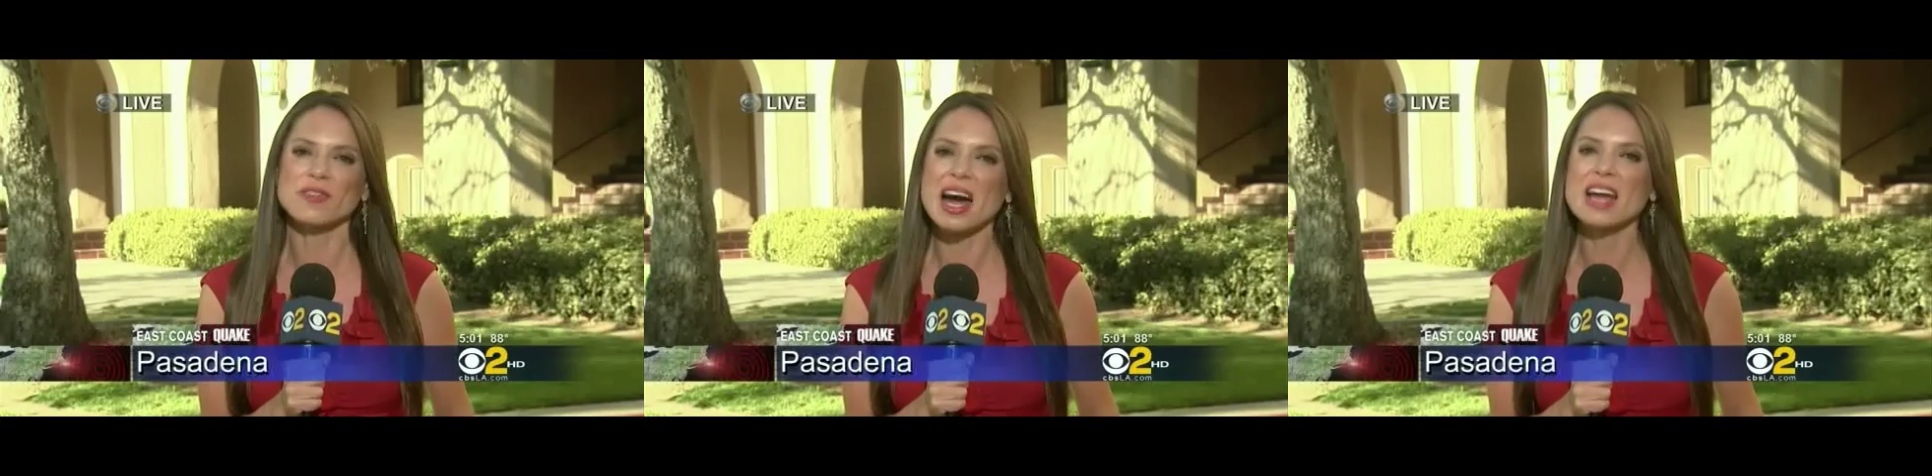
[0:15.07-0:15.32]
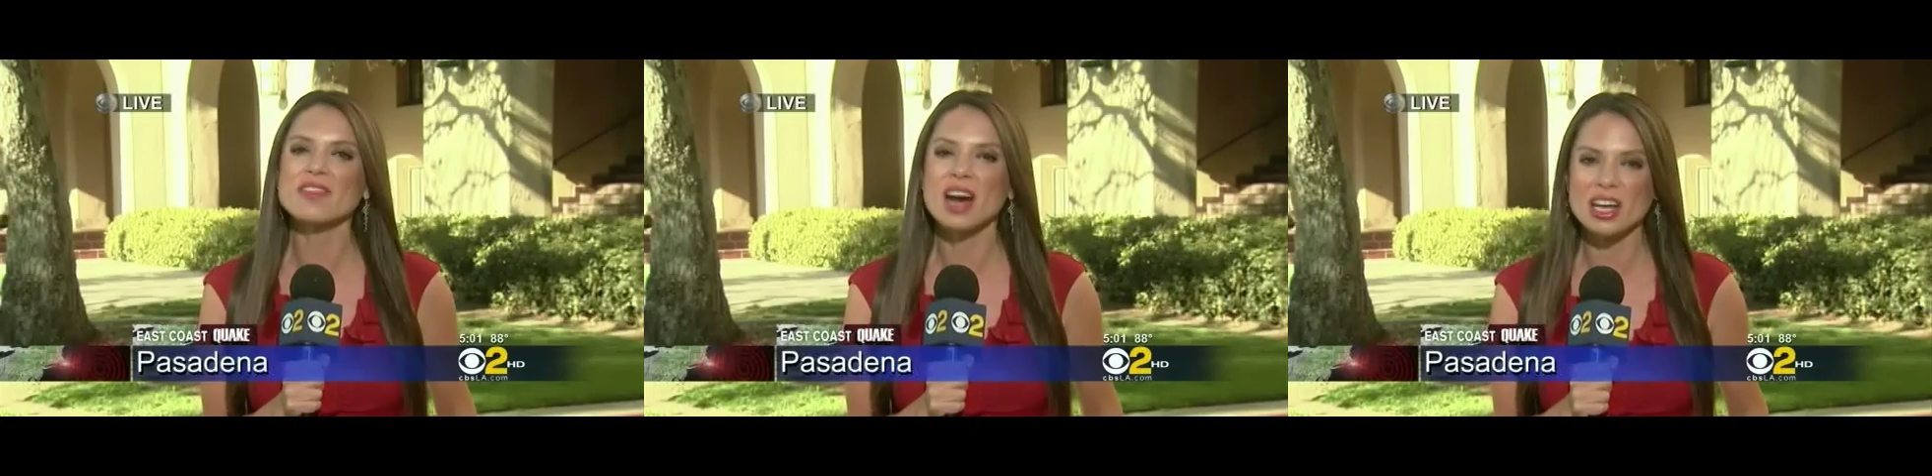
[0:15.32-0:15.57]

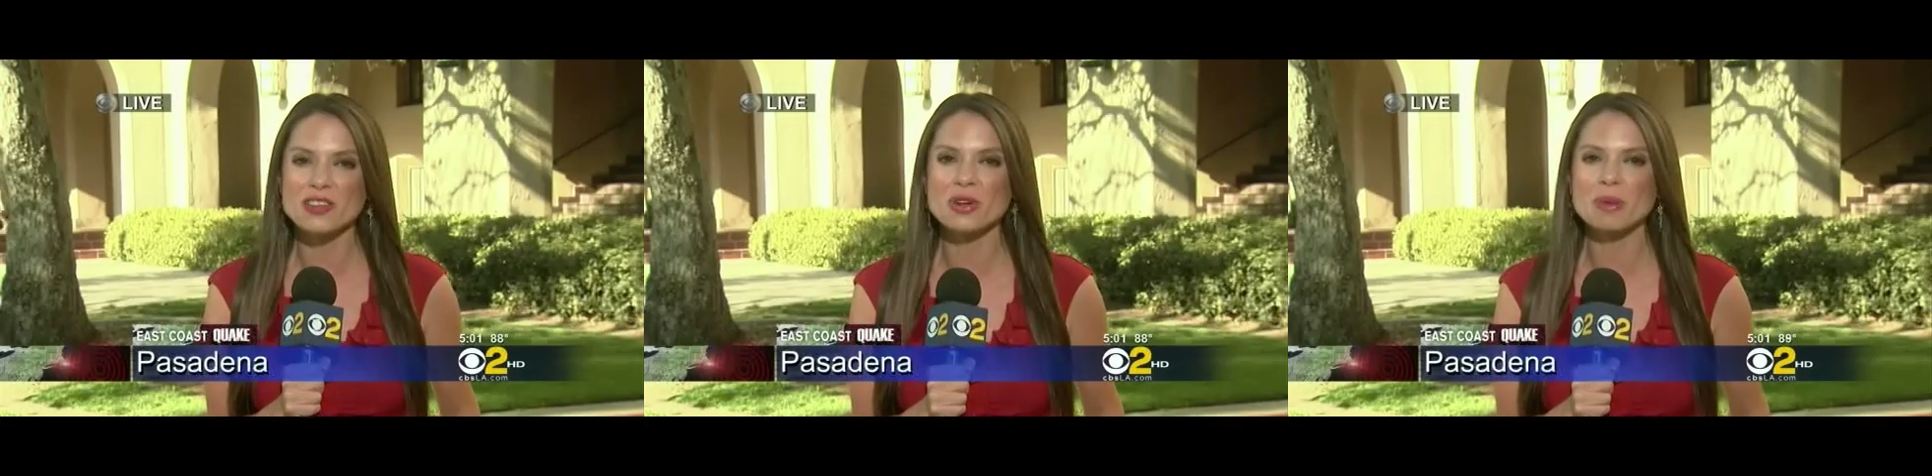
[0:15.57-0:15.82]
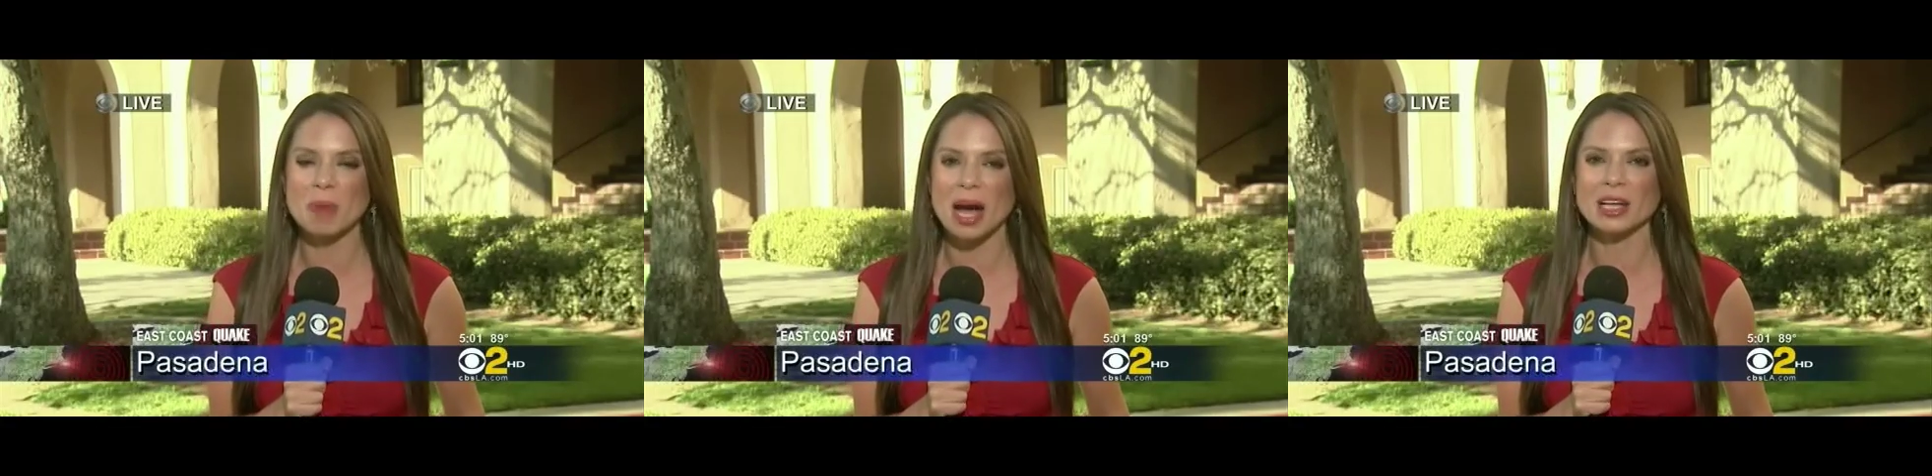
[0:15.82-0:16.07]

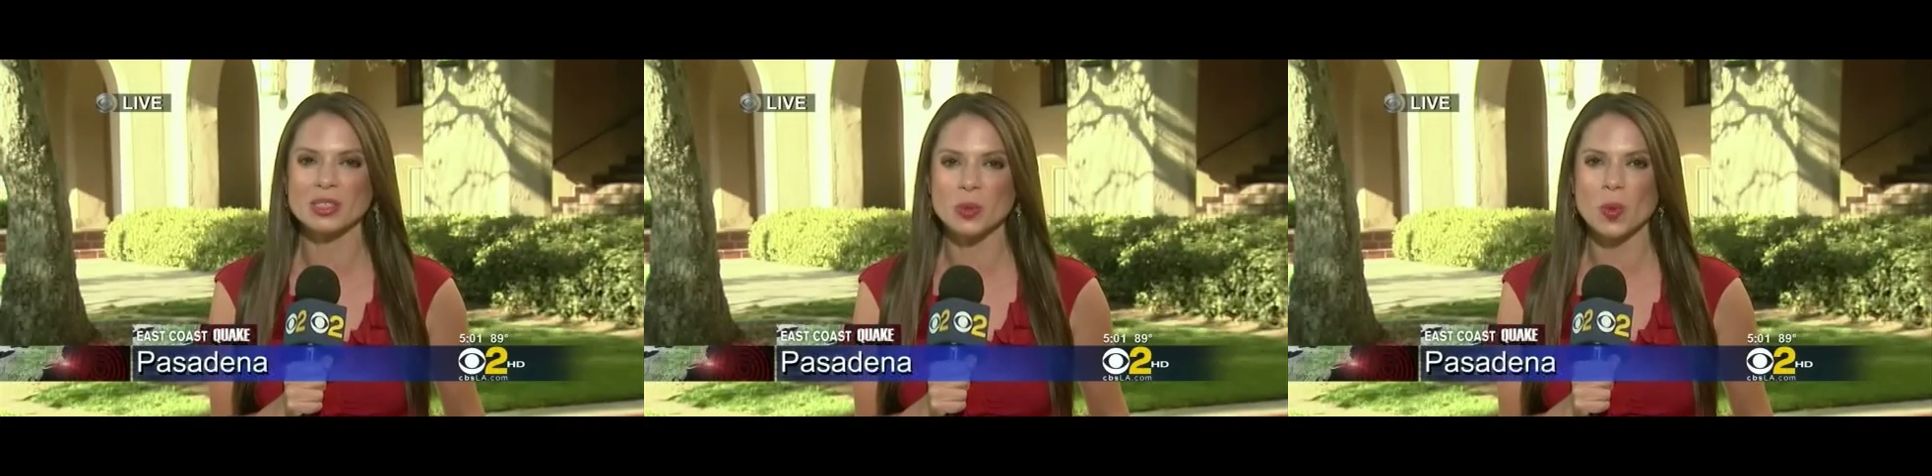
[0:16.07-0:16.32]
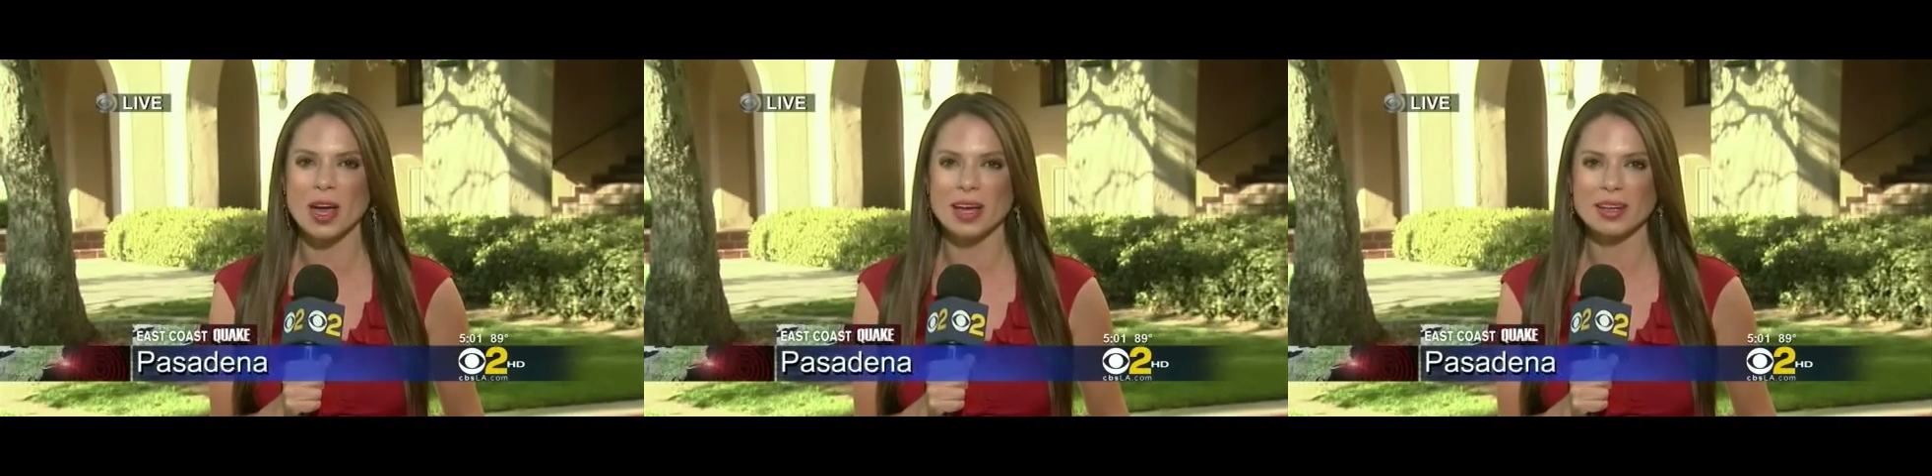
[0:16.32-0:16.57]
500
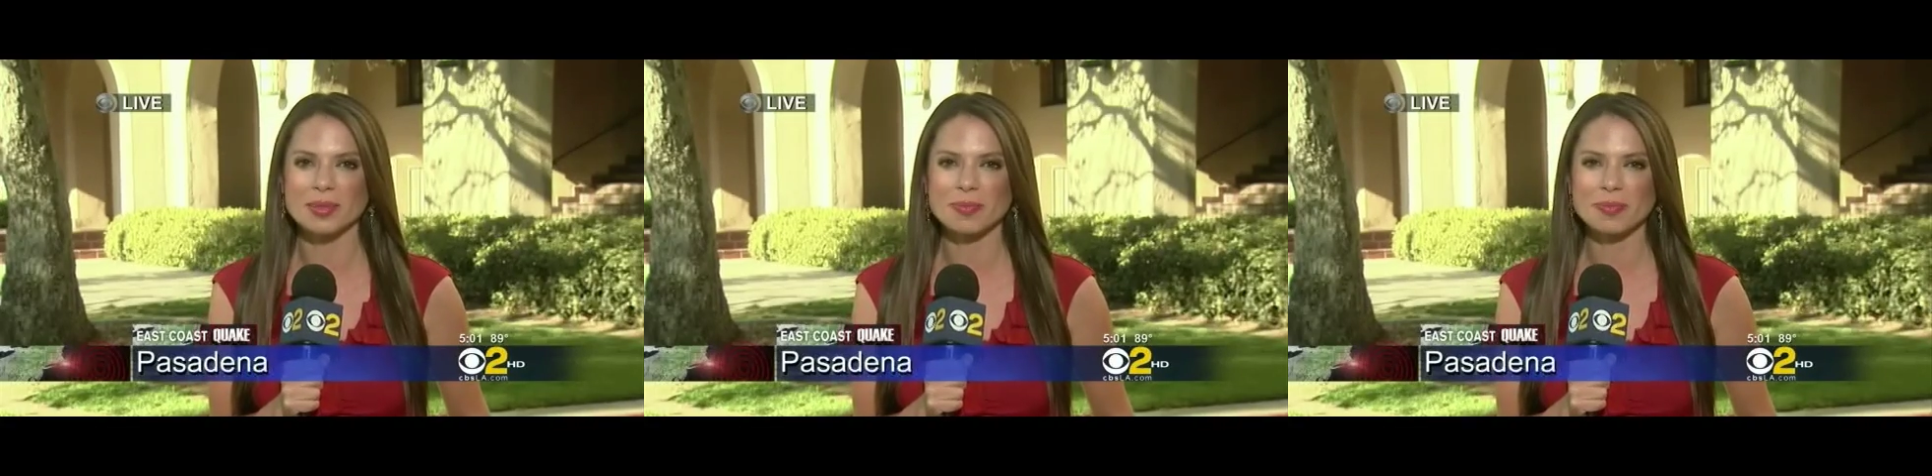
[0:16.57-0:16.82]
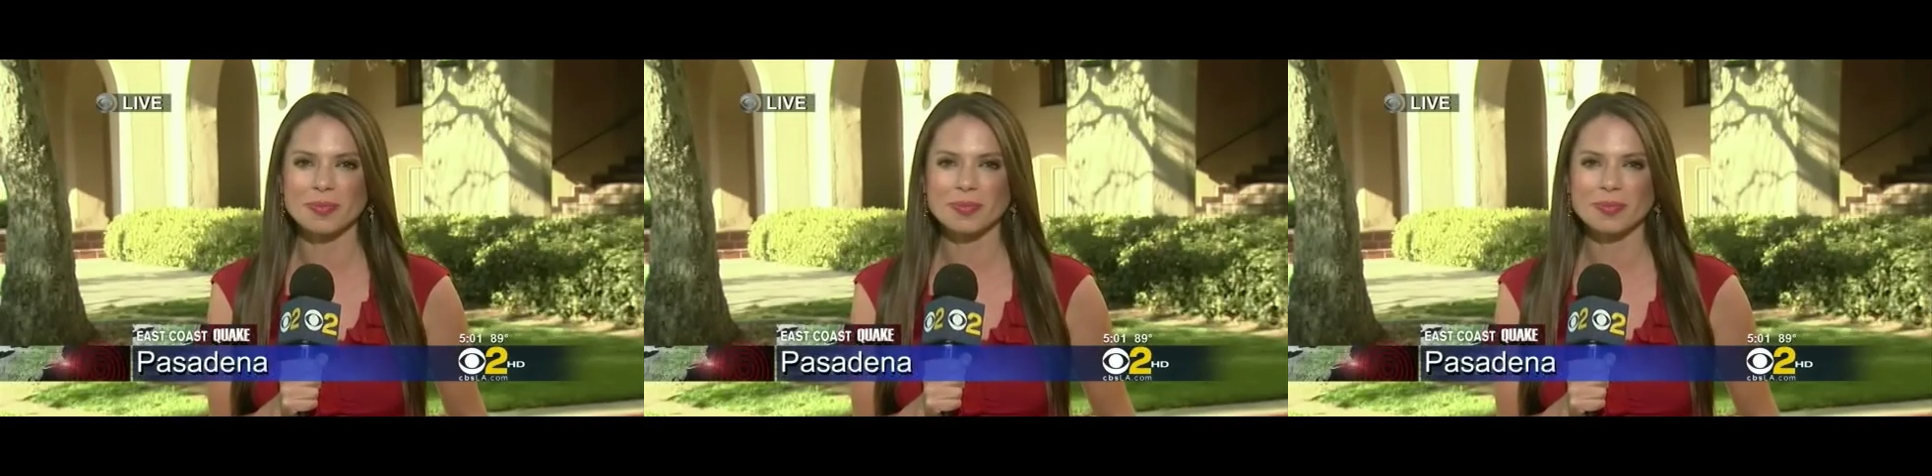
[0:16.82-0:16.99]
miles away.